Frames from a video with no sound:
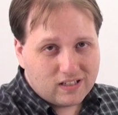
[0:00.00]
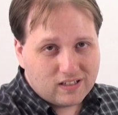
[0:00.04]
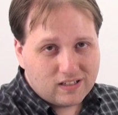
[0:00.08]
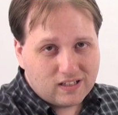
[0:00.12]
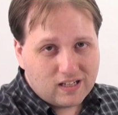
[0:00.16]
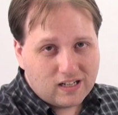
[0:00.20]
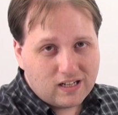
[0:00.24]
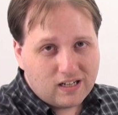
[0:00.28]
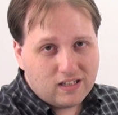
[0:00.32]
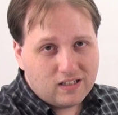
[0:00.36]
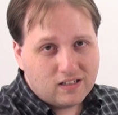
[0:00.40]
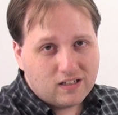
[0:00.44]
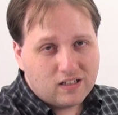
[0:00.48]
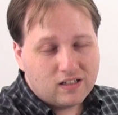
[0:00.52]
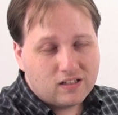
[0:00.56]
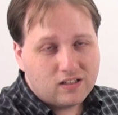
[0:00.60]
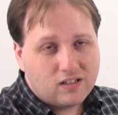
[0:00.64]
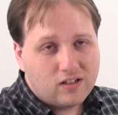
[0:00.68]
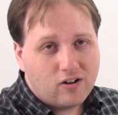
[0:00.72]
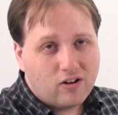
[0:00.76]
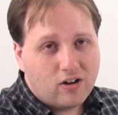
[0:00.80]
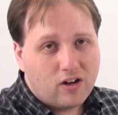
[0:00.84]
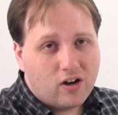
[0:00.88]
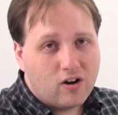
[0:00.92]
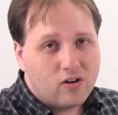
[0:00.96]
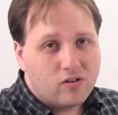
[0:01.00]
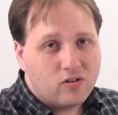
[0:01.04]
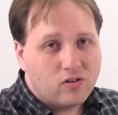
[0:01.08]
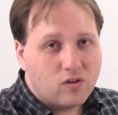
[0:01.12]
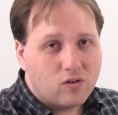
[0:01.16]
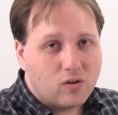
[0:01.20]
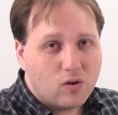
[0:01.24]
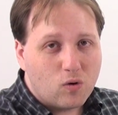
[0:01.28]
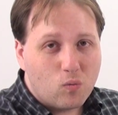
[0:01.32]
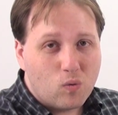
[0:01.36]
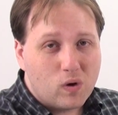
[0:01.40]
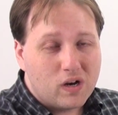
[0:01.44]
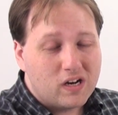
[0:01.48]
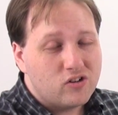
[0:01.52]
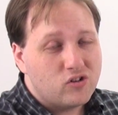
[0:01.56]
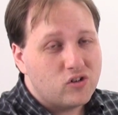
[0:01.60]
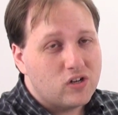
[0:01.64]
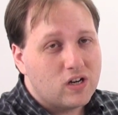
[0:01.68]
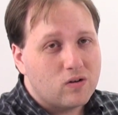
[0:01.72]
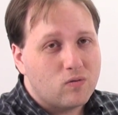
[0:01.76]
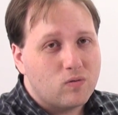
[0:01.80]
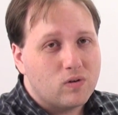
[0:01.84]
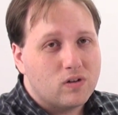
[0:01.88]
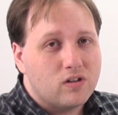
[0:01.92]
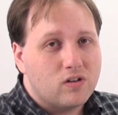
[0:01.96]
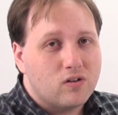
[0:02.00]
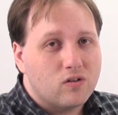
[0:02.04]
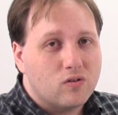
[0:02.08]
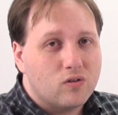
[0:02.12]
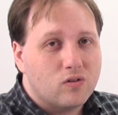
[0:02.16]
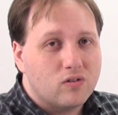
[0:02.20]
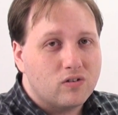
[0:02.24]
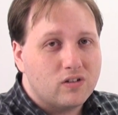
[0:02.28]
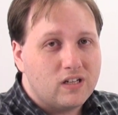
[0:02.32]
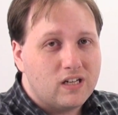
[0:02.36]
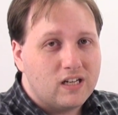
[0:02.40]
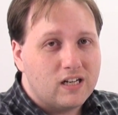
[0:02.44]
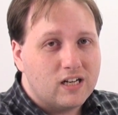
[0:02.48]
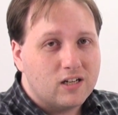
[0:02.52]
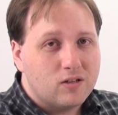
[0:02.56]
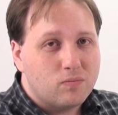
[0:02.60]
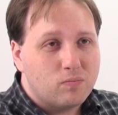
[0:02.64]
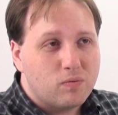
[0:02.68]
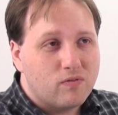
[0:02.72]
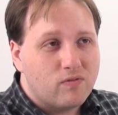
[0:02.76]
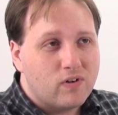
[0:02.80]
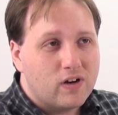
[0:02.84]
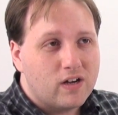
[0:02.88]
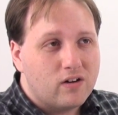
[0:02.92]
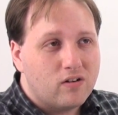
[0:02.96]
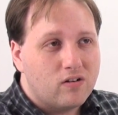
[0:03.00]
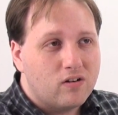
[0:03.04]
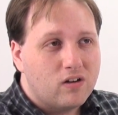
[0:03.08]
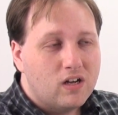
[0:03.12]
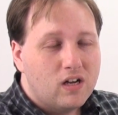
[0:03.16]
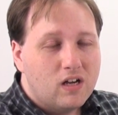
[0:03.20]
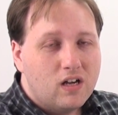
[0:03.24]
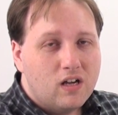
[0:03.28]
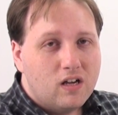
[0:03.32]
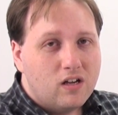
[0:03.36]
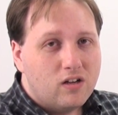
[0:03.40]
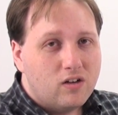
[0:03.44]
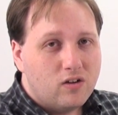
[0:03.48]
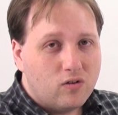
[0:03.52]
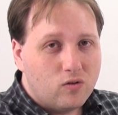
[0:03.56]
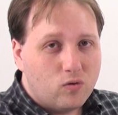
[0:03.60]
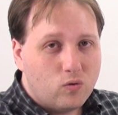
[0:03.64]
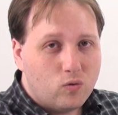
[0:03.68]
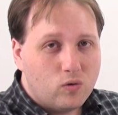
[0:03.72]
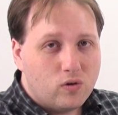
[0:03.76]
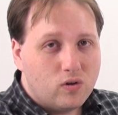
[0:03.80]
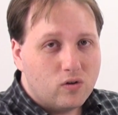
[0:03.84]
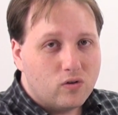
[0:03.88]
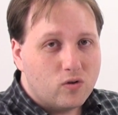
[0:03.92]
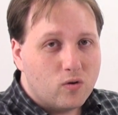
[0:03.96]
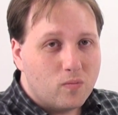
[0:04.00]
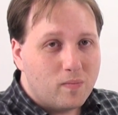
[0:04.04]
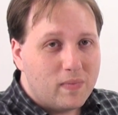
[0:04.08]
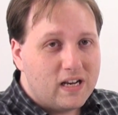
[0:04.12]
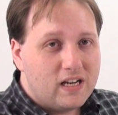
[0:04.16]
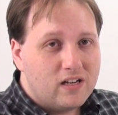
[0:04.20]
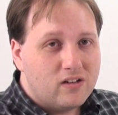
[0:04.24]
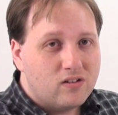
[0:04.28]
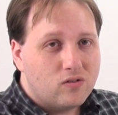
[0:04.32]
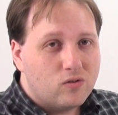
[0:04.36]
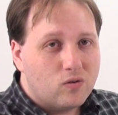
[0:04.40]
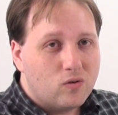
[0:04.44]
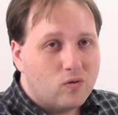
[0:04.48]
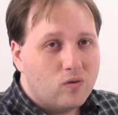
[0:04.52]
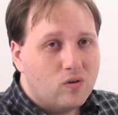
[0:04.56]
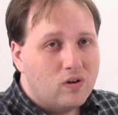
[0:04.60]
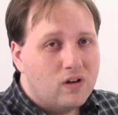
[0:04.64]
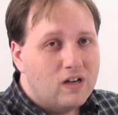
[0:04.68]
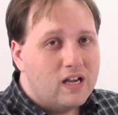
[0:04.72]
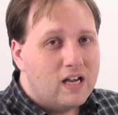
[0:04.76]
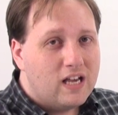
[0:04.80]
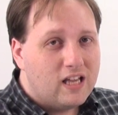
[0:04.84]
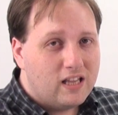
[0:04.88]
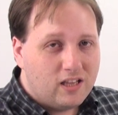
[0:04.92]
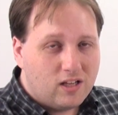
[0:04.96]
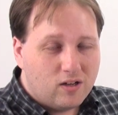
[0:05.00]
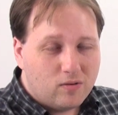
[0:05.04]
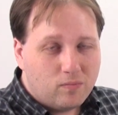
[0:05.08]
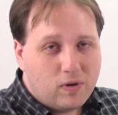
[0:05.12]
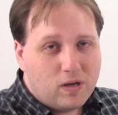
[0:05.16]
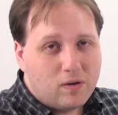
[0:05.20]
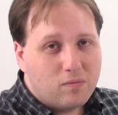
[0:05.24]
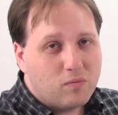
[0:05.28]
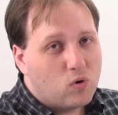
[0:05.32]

the settings necessarily are, so you'll want to check with your DNS provider who your domain is through, and they'll be